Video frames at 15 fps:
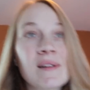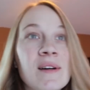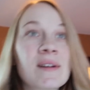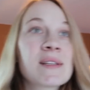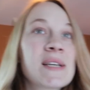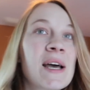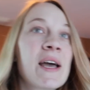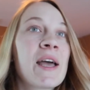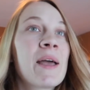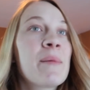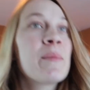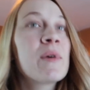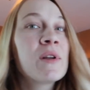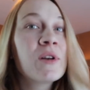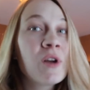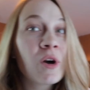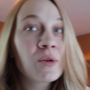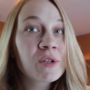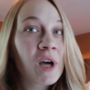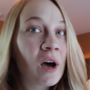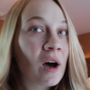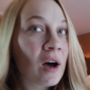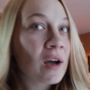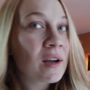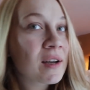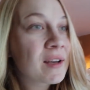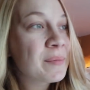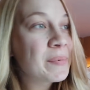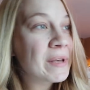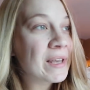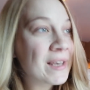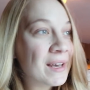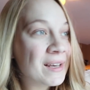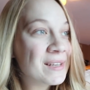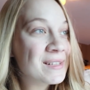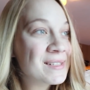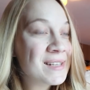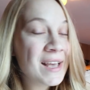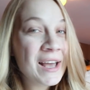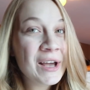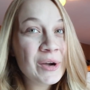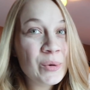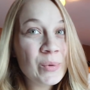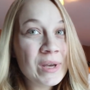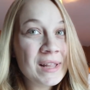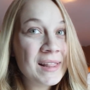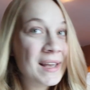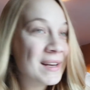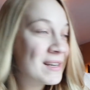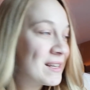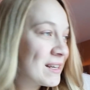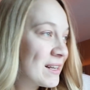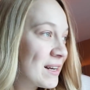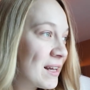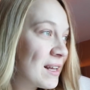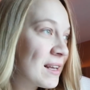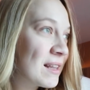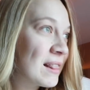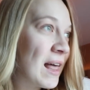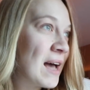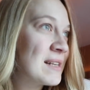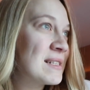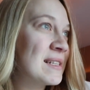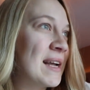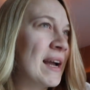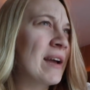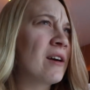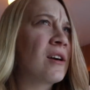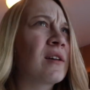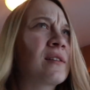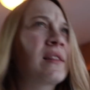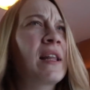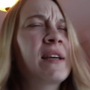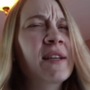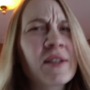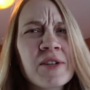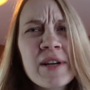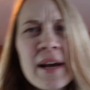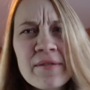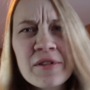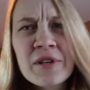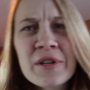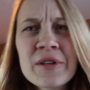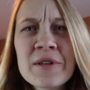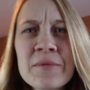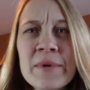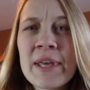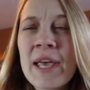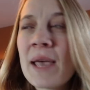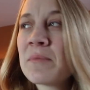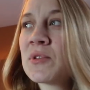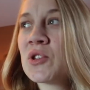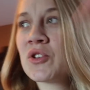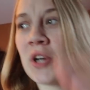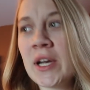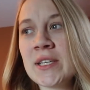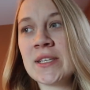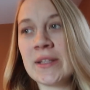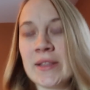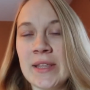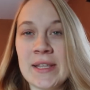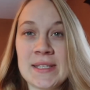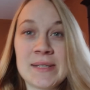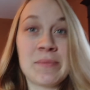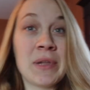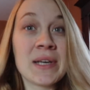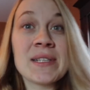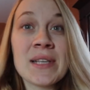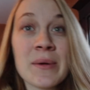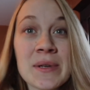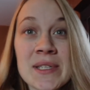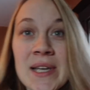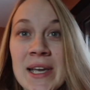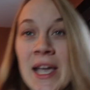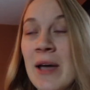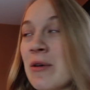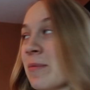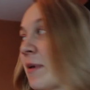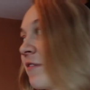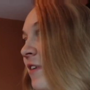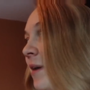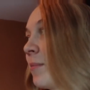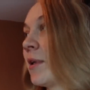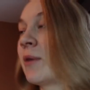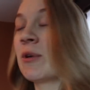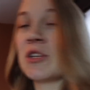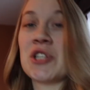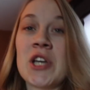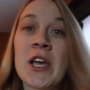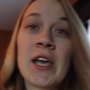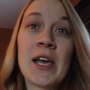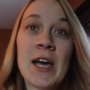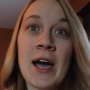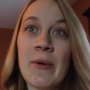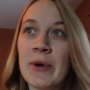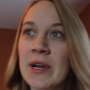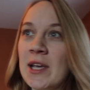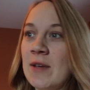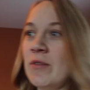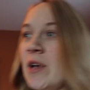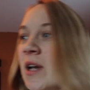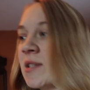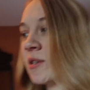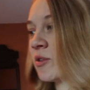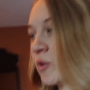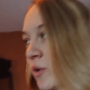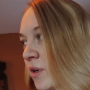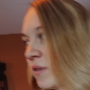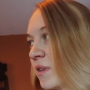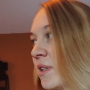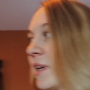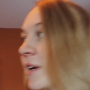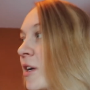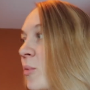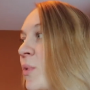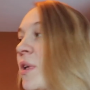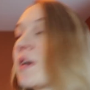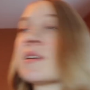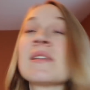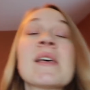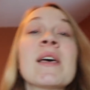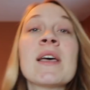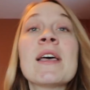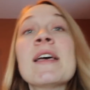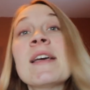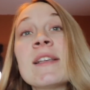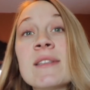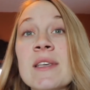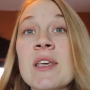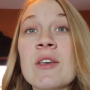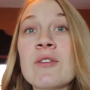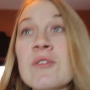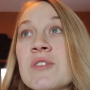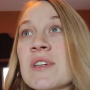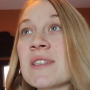Long time no talk because we landed last night or yesterday afternoon. We came straight to this place that we're staying at with my family, which I want to give you guys a tour of it later because it's huge.